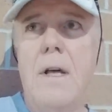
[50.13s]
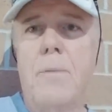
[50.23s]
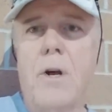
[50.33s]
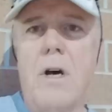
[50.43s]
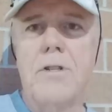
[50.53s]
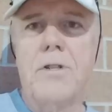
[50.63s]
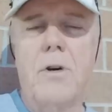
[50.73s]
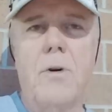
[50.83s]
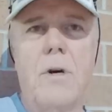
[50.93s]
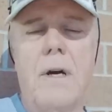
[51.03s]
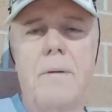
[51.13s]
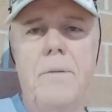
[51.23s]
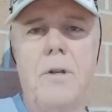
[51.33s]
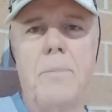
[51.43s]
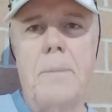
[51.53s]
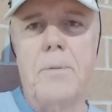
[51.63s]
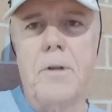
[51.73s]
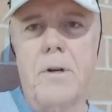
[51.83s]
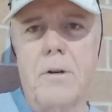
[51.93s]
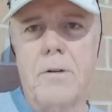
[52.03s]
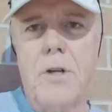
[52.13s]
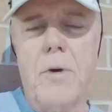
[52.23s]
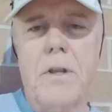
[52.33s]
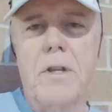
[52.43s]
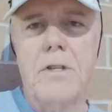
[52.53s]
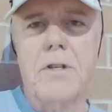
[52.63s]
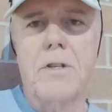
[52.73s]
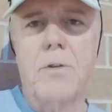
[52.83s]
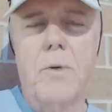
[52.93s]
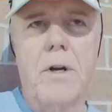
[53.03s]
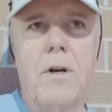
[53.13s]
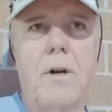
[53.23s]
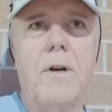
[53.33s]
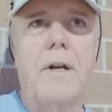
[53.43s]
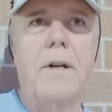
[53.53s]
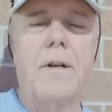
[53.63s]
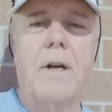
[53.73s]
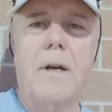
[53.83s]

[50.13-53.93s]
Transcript: But also, you know, people that are showing things on Twitter and